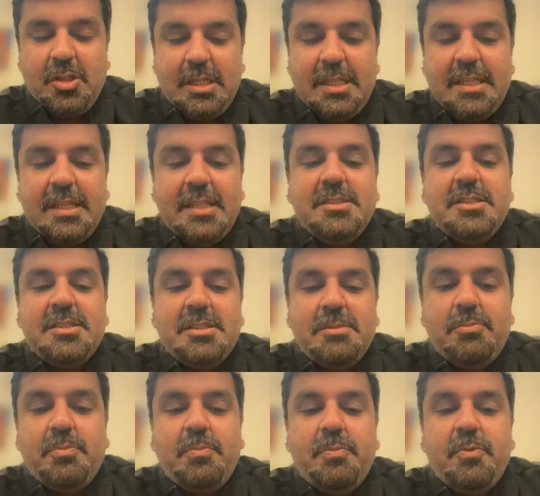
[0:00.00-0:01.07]
Elena, just a
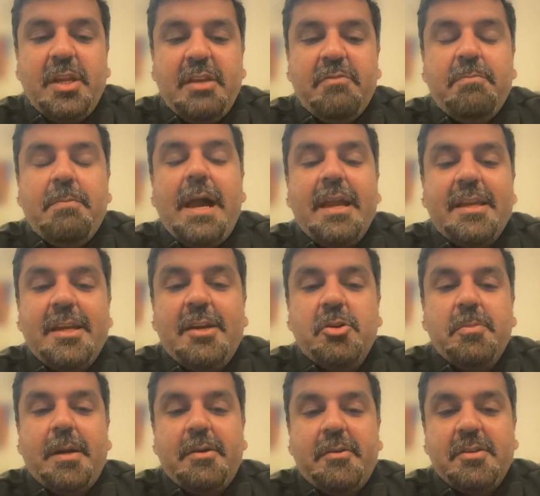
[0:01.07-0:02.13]
brief
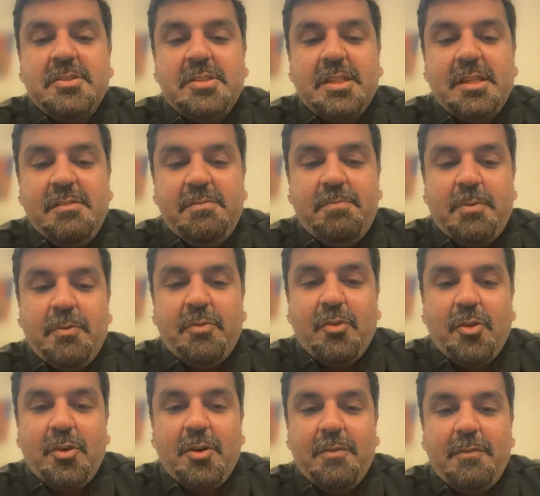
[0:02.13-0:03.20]
background about yourself
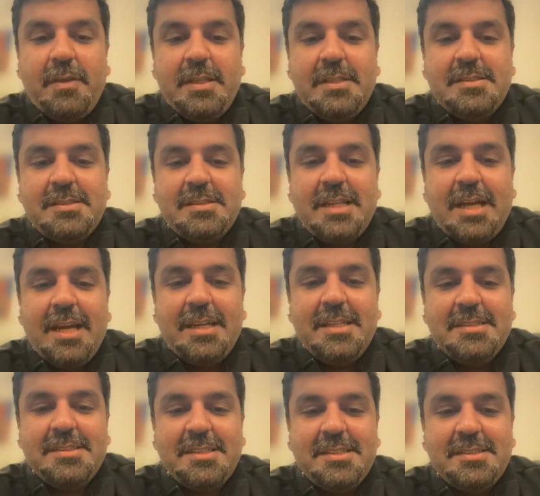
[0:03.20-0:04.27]
before we start
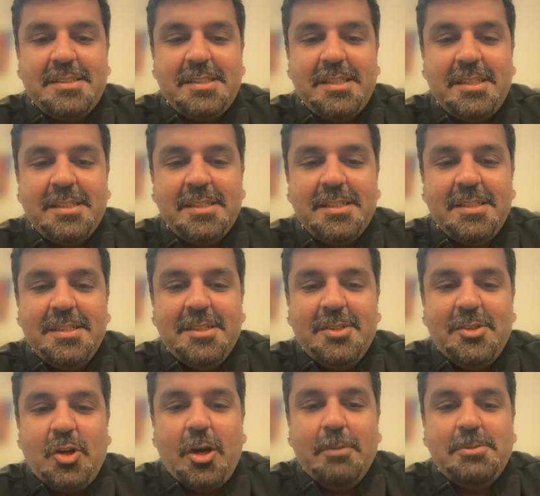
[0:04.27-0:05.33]
discussing
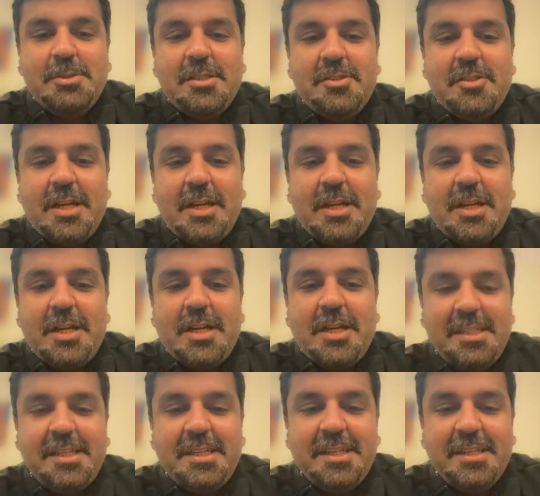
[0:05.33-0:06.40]
OptionTrax in
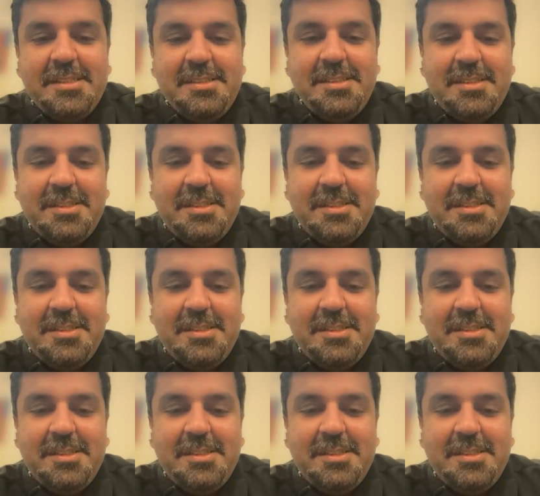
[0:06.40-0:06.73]
detail.